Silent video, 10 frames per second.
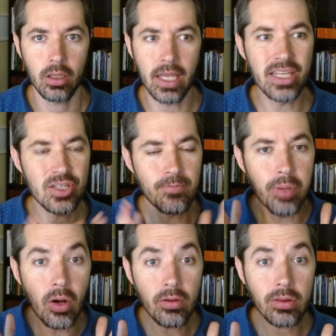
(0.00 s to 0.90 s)
is
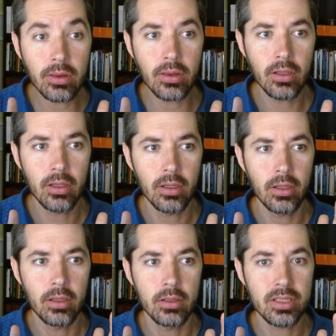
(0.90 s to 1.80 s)
both
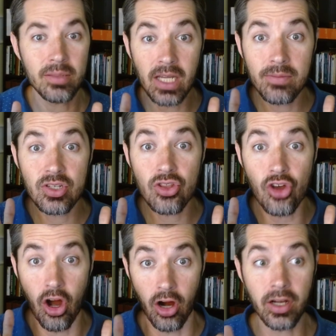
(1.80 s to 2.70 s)
sometimes
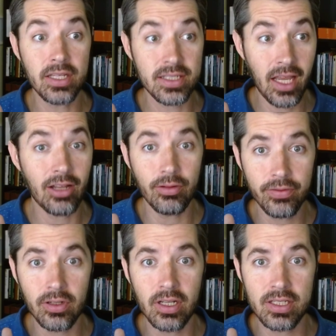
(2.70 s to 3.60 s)
the hardest cycle
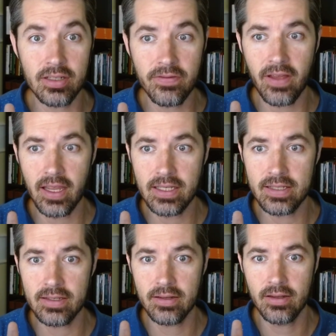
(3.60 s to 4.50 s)
for us to
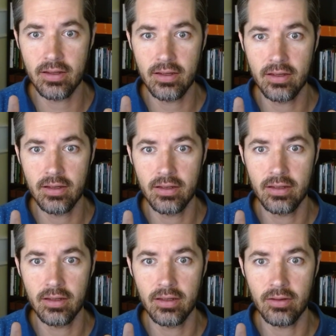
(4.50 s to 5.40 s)
face,
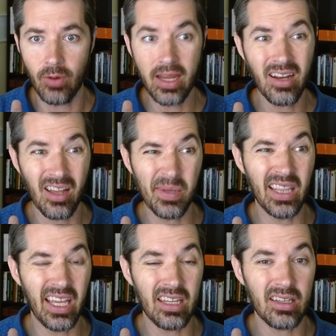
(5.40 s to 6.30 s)
right? I
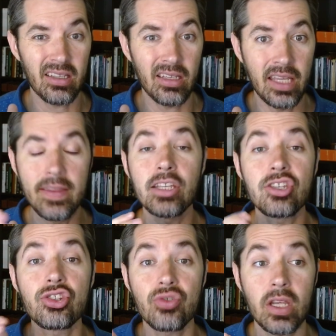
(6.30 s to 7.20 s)
mean, like in the
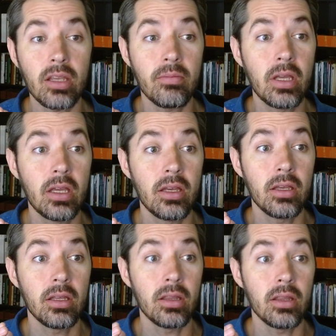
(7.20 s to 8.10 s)
extreme,
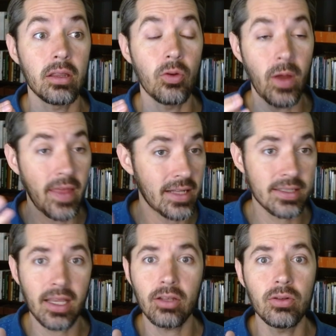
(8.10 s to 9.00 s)
the way that
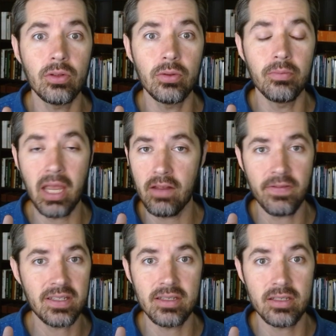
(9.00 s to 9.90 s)
cycle
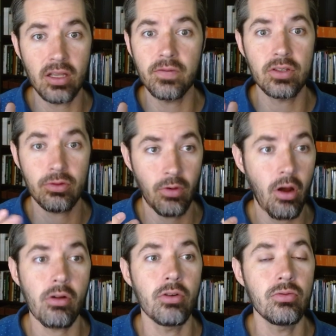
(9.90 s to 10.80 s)
manifests itself is through
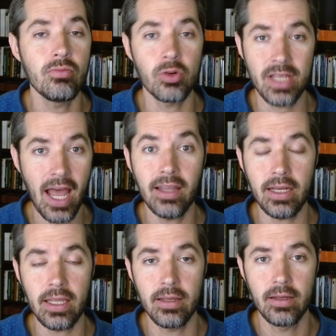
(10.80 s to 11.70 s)
our own
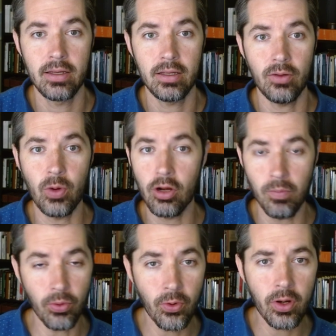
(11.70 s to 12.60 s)
mortality. We are
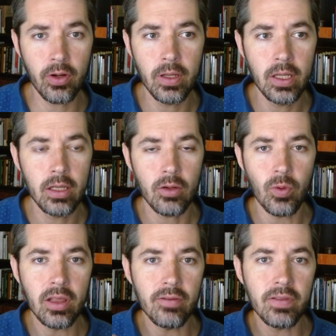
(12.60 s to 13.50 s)
born,
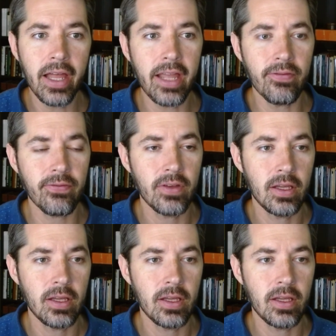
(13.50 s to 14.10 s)
we live life,